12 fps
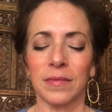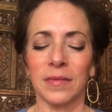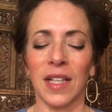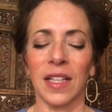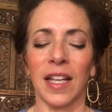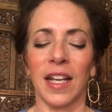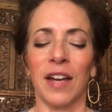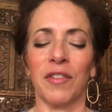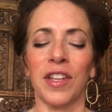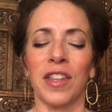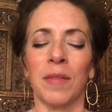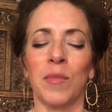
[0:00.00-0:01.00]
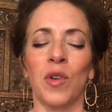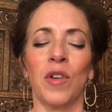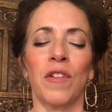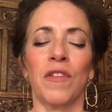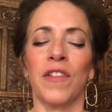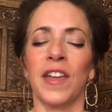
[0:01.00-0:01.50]
And let everything
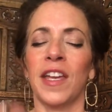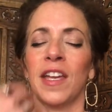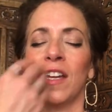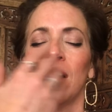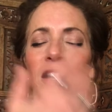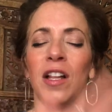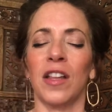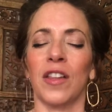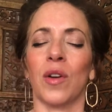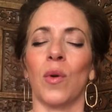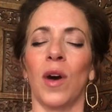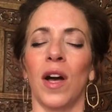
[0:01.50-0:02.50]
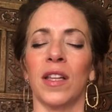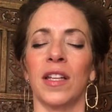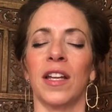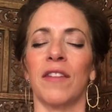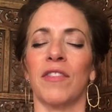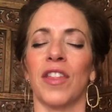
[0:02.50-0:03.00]
move. Feel the
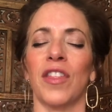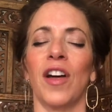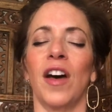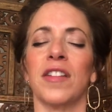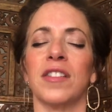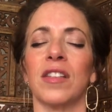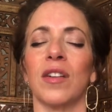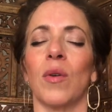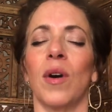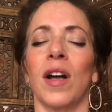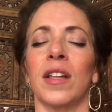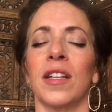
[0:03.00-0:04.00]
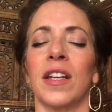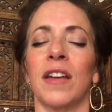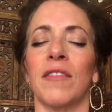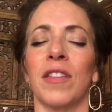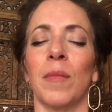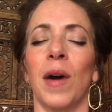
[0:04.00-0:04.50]
quality of the thoughts, the quality
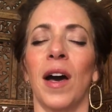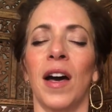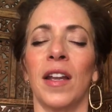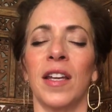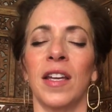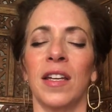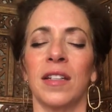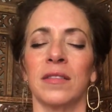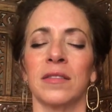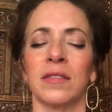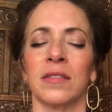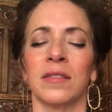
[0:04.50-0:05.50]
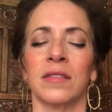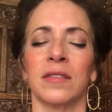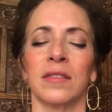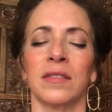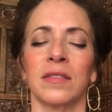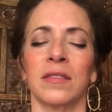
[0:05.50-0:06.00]
of the body,
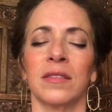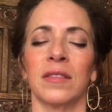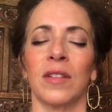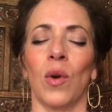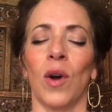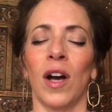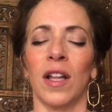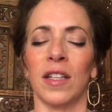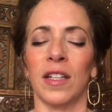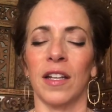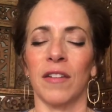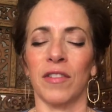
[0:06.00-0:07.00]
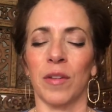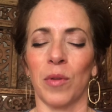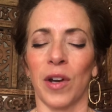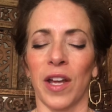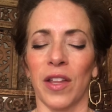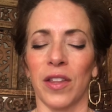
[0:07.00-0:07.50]
quality of the
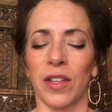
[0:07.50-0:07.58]
breath.